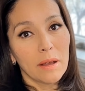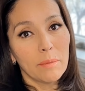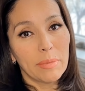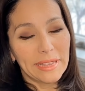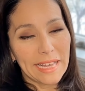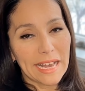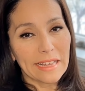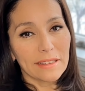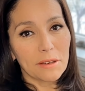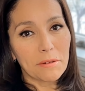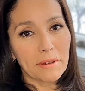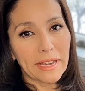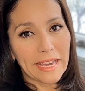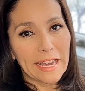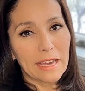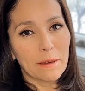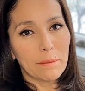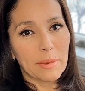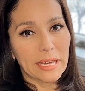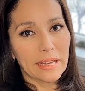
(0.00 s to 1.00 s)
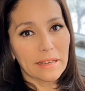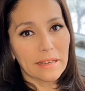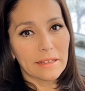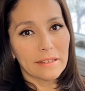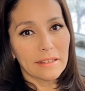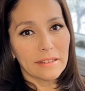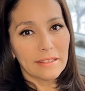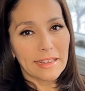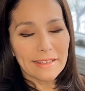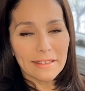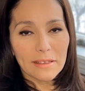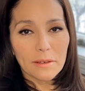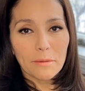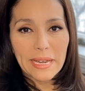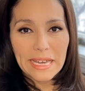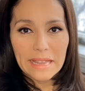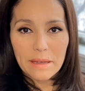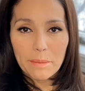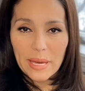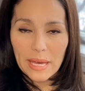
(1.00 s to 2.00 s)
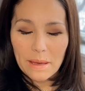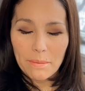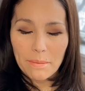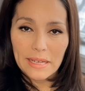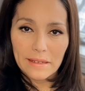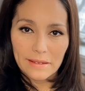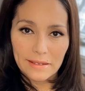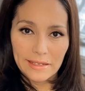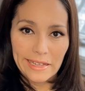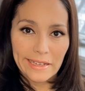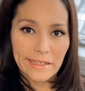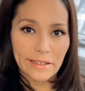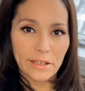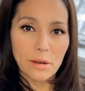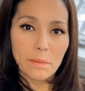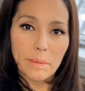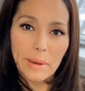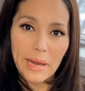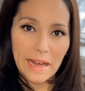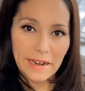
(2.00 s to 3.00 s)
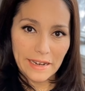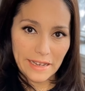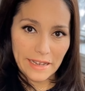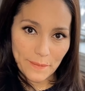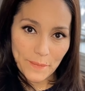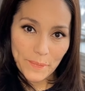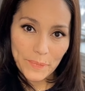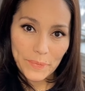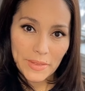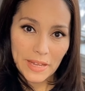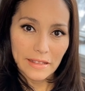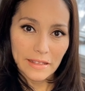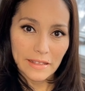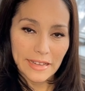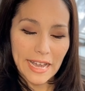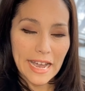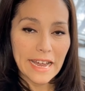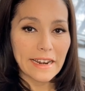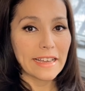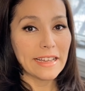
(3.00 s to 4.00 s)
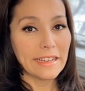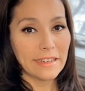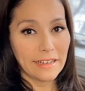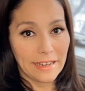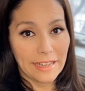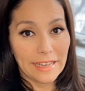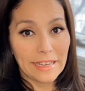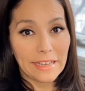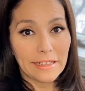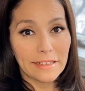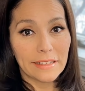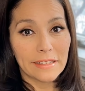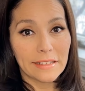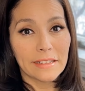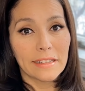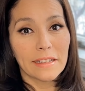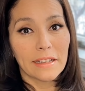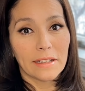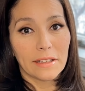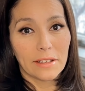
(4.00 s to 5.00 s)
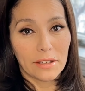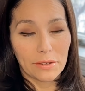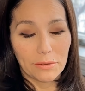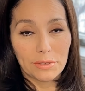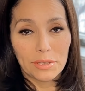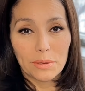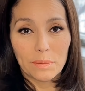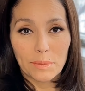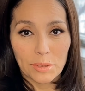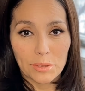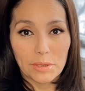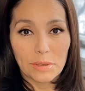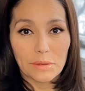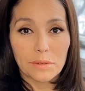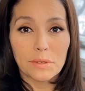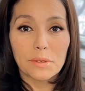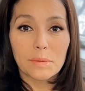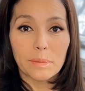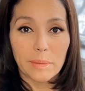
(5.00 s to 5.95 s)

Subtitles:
but that's okay, because that's the way the baby is telling your body that it needs you to produce